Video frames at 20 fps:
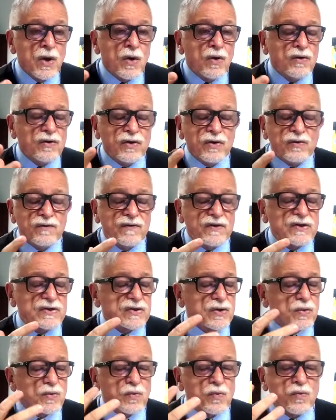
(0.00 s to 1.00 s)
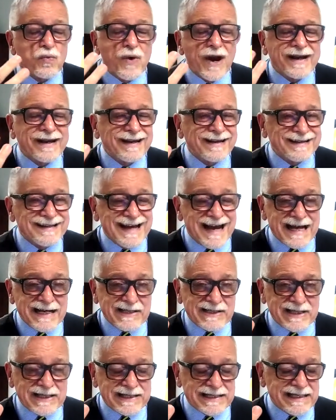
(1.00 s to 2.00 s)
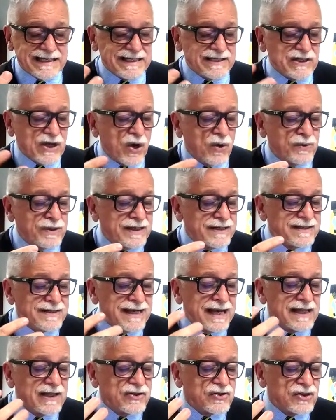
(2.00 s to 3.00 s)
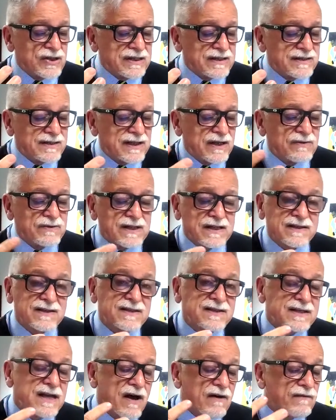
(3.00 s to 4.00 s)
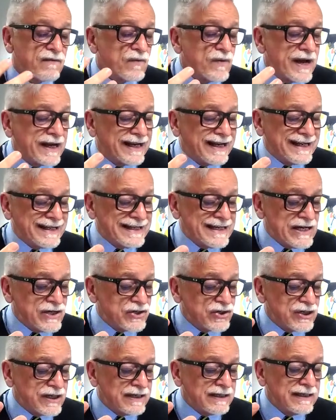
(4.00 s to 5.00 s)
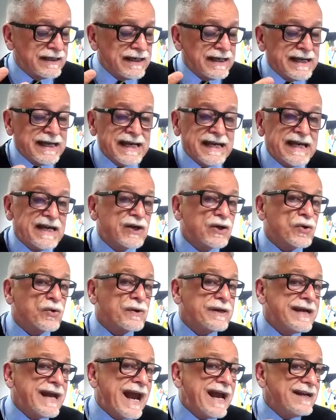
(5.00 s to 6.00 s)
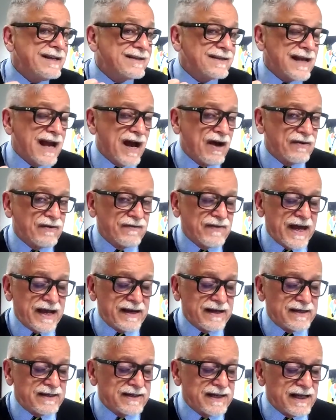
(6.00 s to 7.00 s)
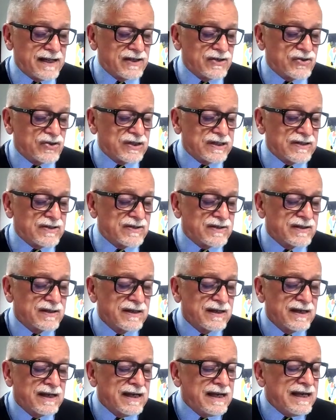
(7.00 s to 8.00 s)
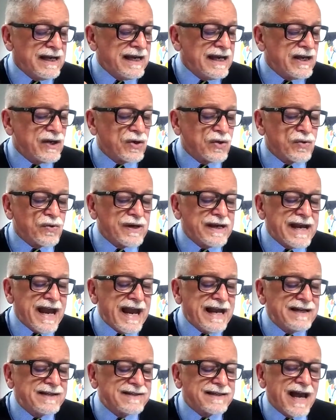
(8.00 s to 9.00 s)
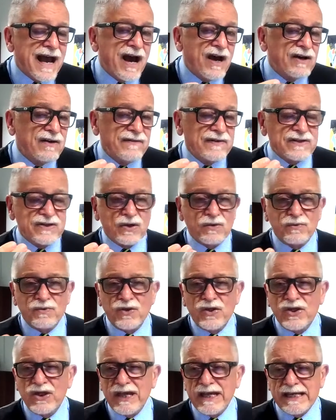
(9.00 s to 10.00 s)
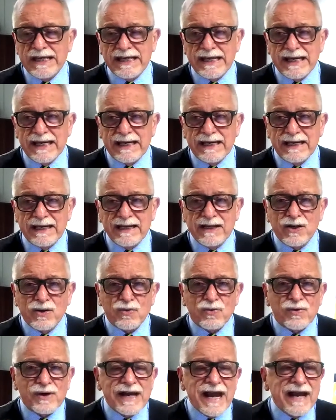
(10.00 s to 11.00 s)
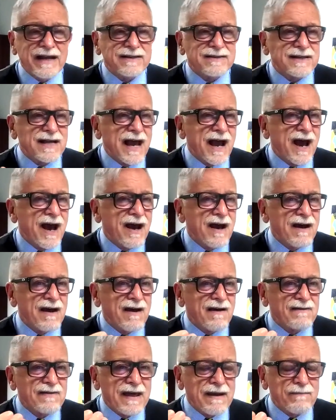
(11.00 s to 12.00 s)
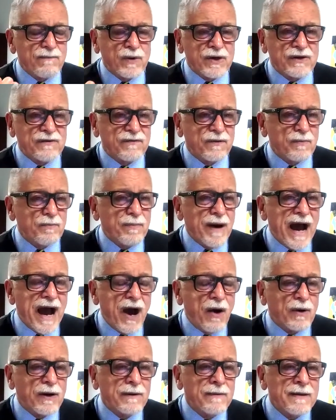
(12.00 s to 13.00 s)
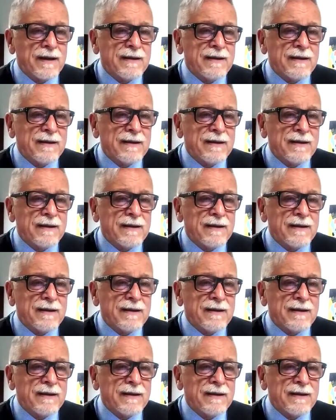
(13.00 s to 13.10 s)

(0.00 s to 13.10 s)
universe recognizes its own intelligence, there's a self-recognition. It creates out of that intelligence. It creates out of its own thinking. It creates out of that wonderful power.